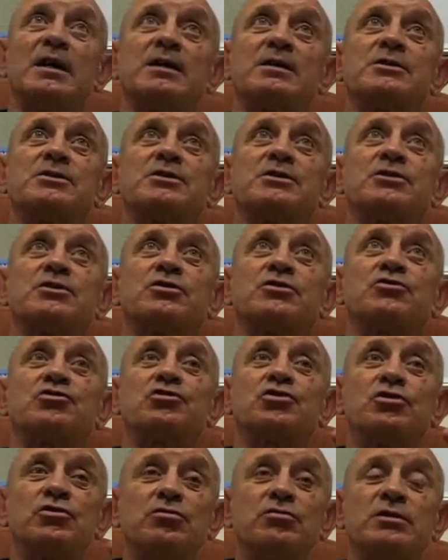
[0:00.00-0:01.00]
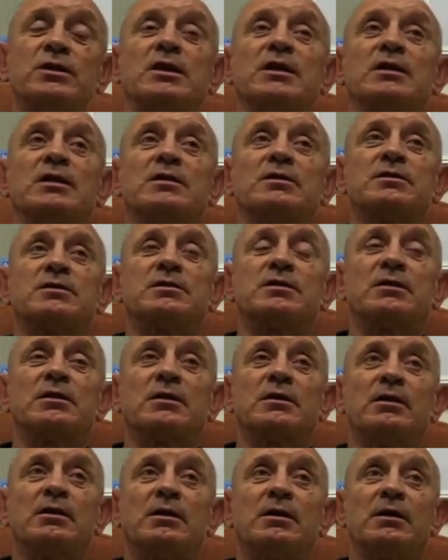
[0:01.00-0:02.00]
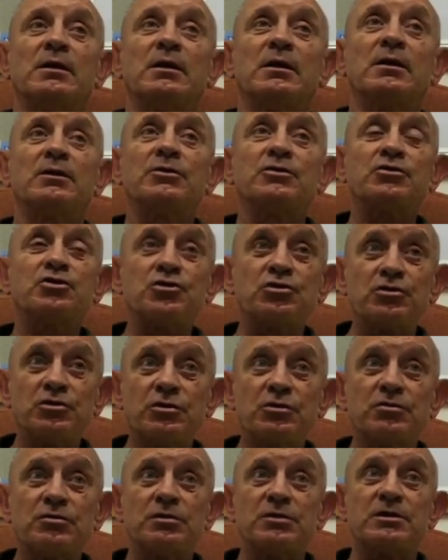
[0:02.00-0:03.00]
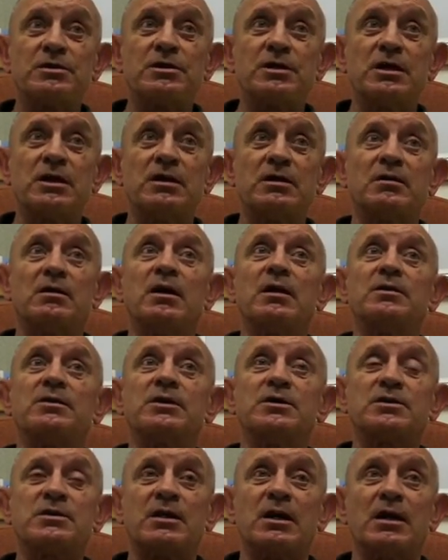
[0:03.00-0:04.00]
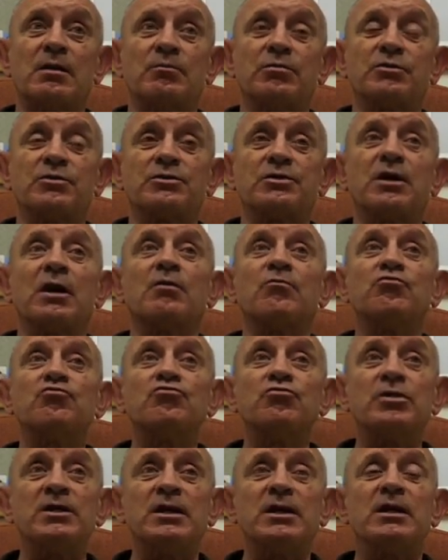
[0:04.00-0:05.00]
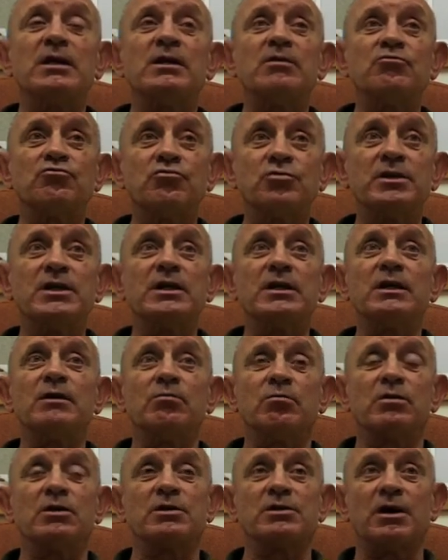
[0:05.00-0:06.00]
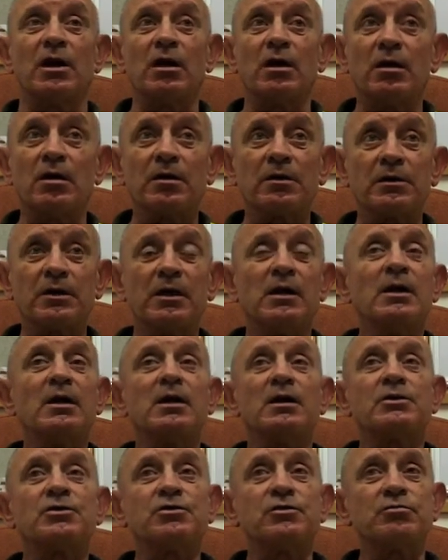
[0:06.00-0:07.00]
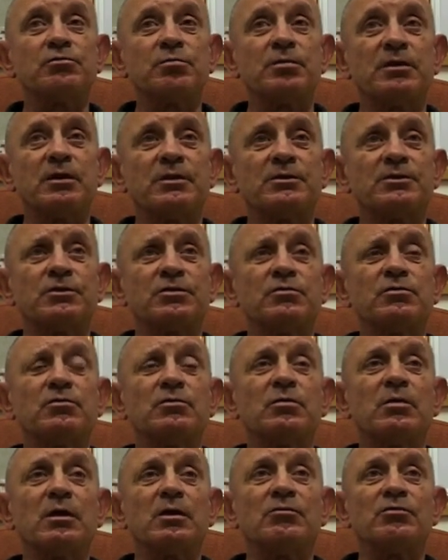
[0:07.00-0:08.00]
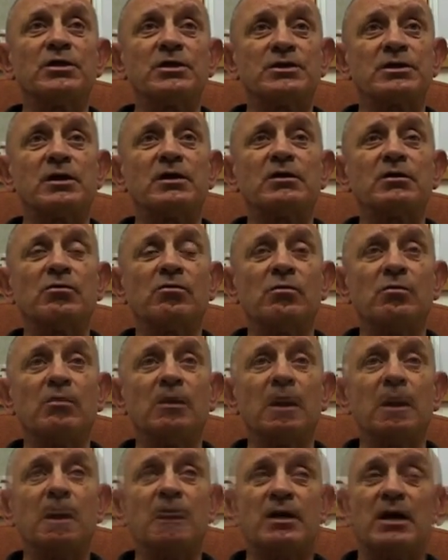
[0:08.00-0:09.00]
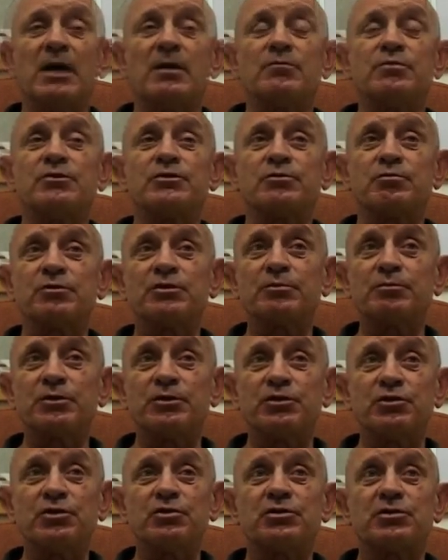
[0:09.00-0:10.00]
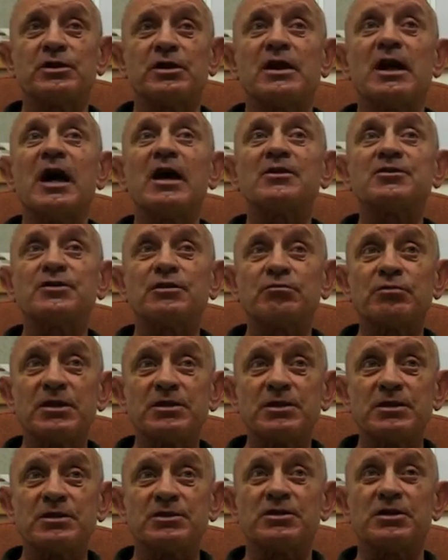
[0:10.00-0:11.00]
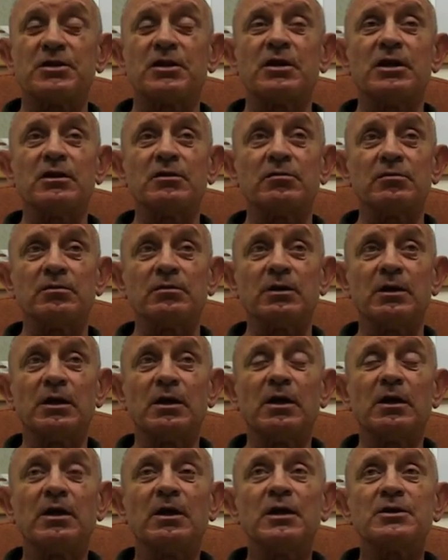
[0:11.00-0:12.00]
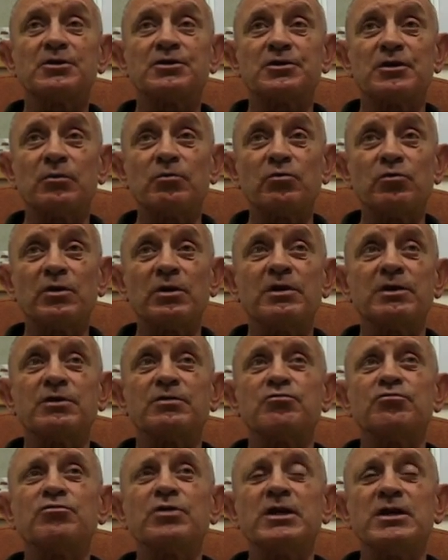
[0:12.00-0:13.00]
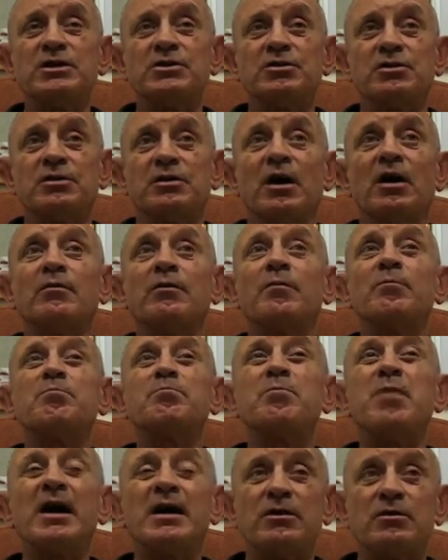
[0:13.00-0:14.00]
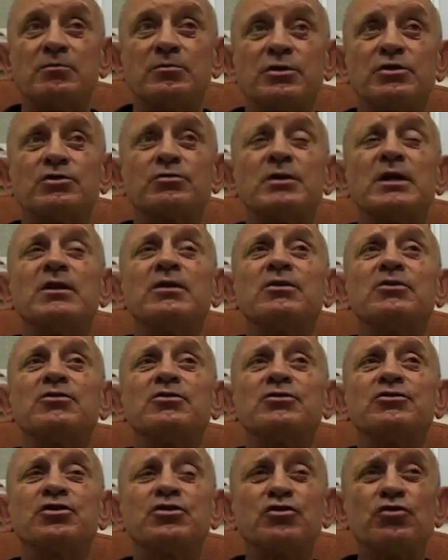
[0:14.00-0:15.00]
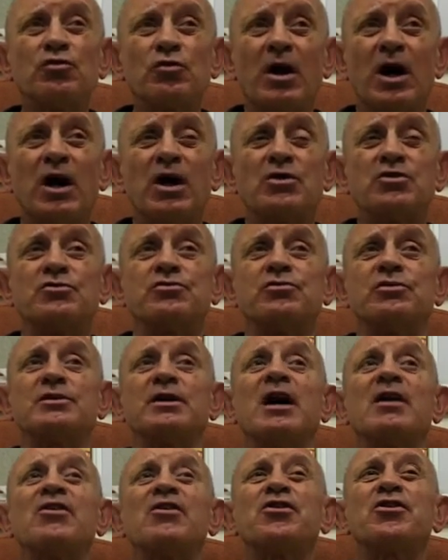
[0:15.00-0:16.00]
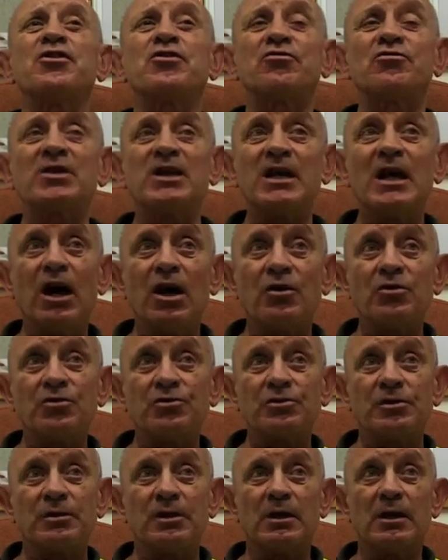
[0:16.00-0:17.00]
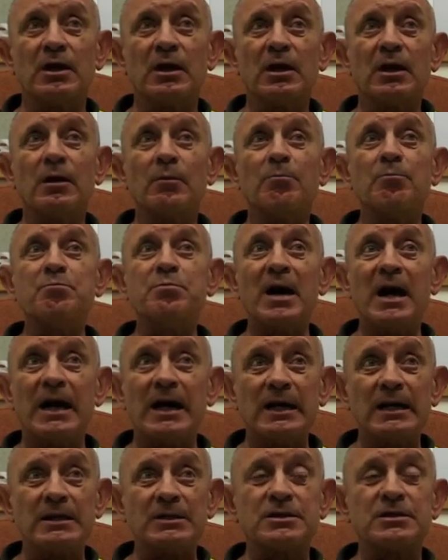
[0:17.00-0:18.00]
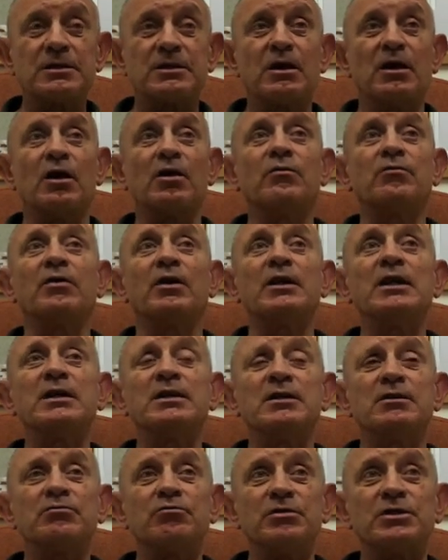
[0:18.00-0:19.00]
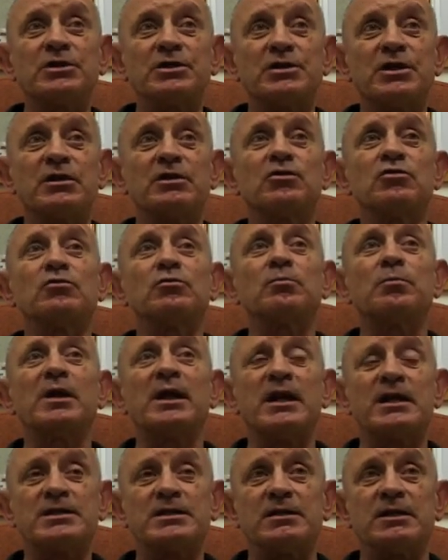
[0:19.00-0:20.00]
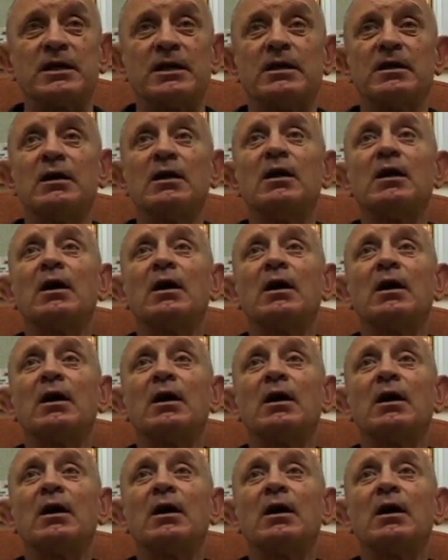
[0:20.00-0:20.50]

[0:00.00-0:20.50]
last two years, the students here at this campus have really, really worked hard to, to recycle. This campus was producing, as the residents alone, somewhere in the region of about between 200 and 300 bags of either recycled plastic